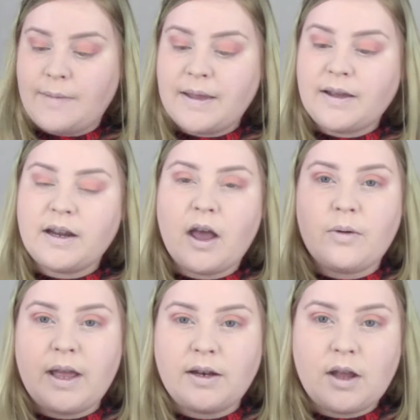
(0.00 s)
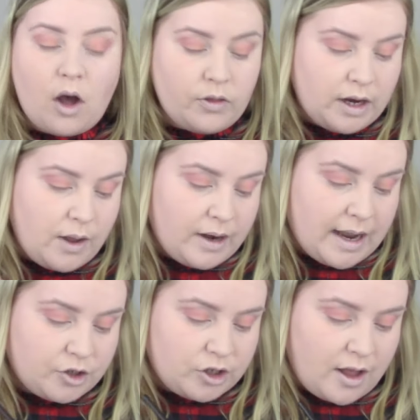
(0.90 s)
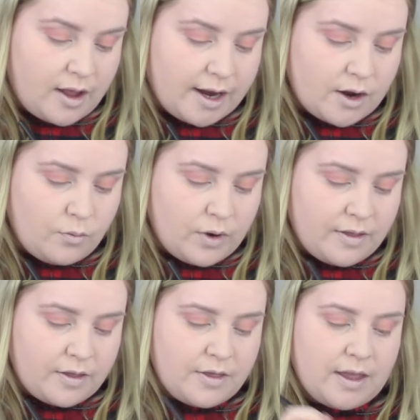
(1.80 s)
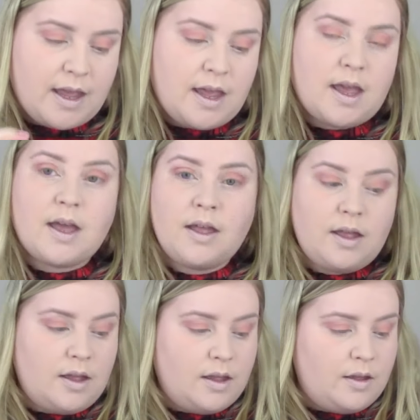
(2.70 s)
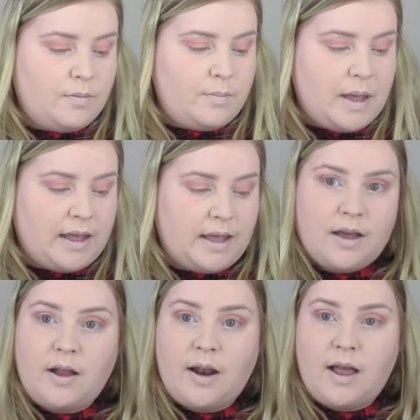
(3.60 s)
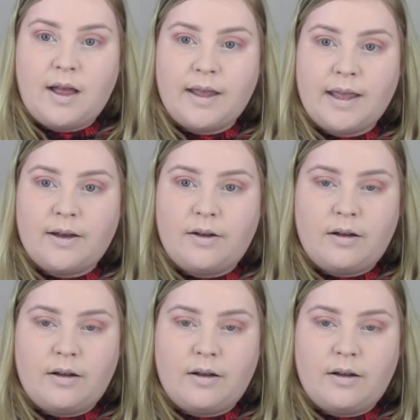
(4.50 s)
then I'm going to go in on the lower lash line with the pinky colour here.